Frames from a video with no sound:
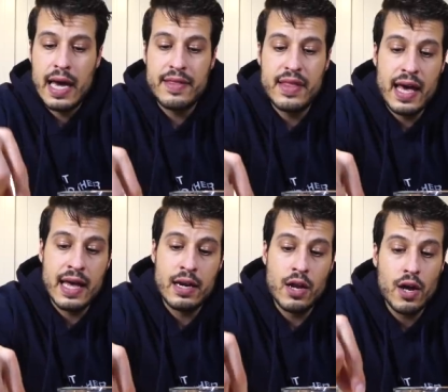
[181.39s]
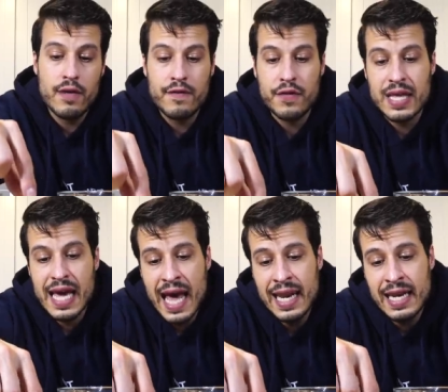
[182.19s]
And then for the
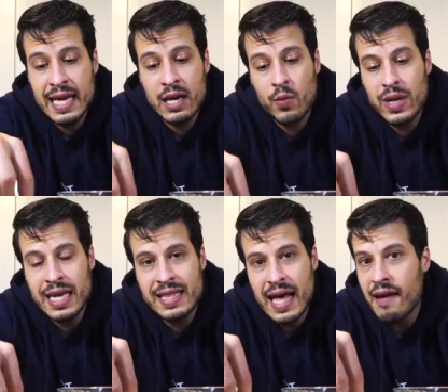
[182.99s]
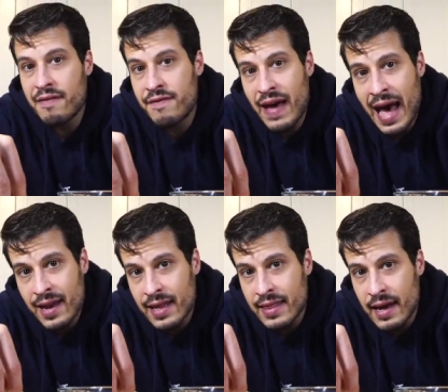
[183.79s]
ending, we need that
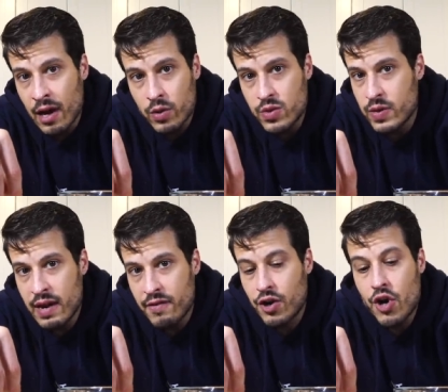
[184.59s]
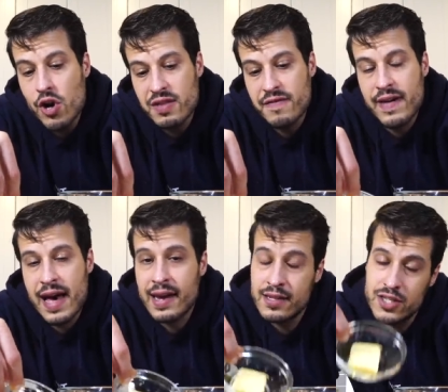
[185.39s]
fat in there, which we never cook the
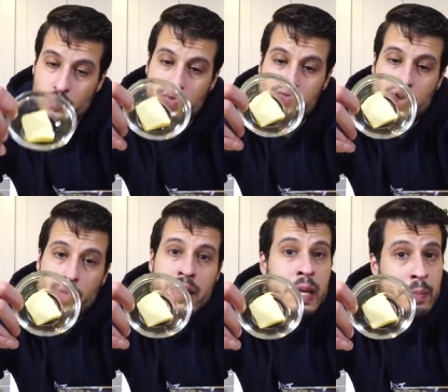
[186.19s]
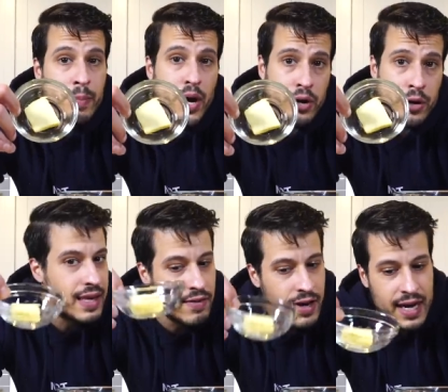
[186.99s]
fat in, so we rub it in butter.
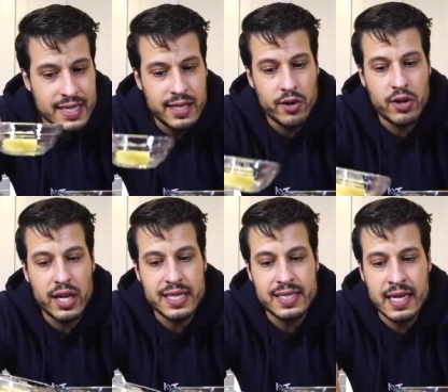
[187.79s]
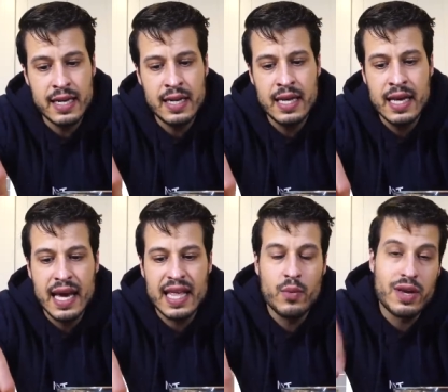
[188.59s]
Give it a nice little glisten,
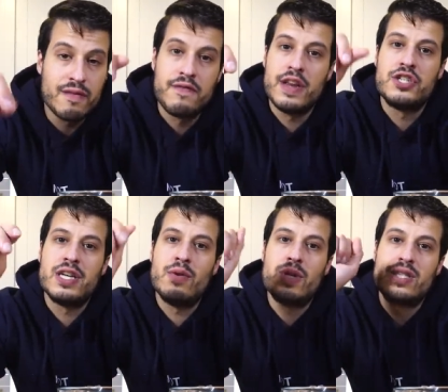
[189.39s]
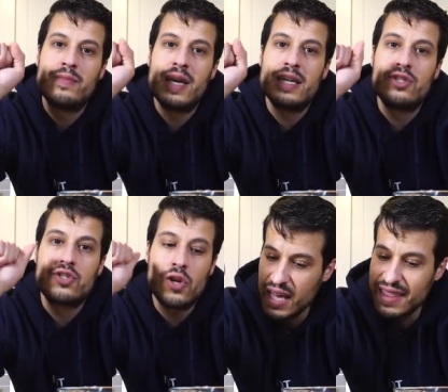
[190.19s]
and then we can finish it with some nice
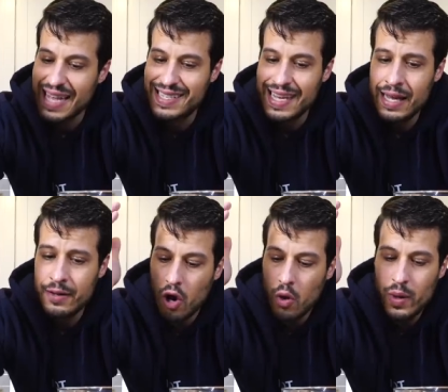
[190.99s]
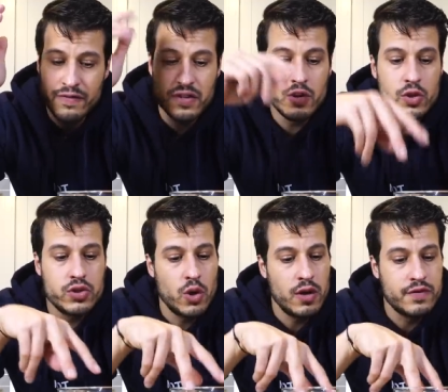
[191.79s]
salt. That's it. All we have to do is
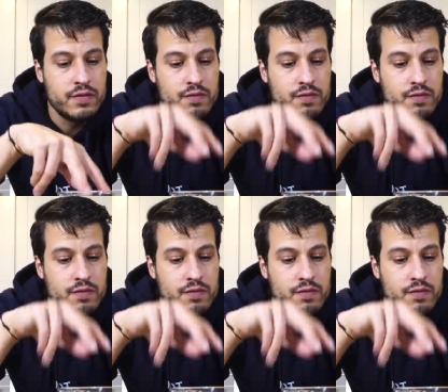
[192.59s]
sort of